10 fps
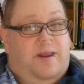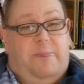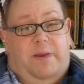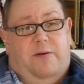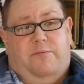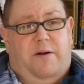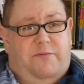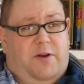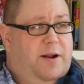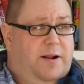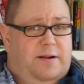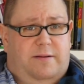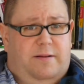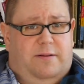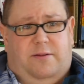I mean, I've taught
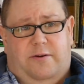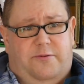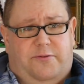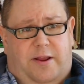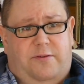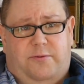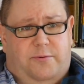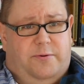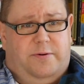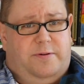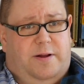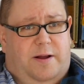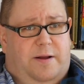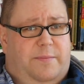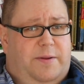at a large state school
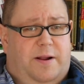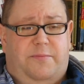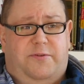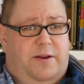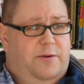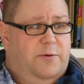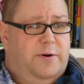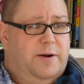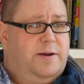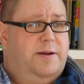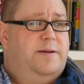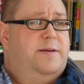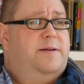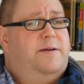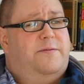in upstate New York,
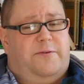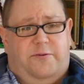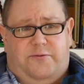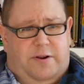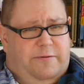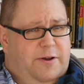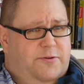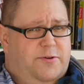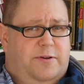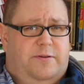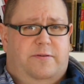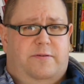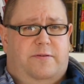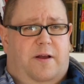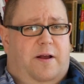first generation
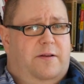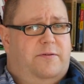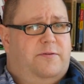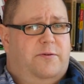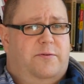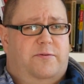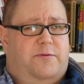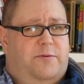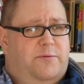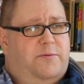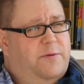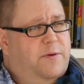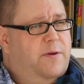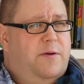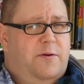students
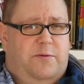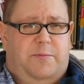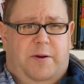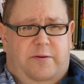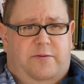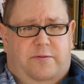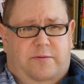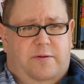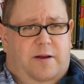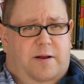whose parents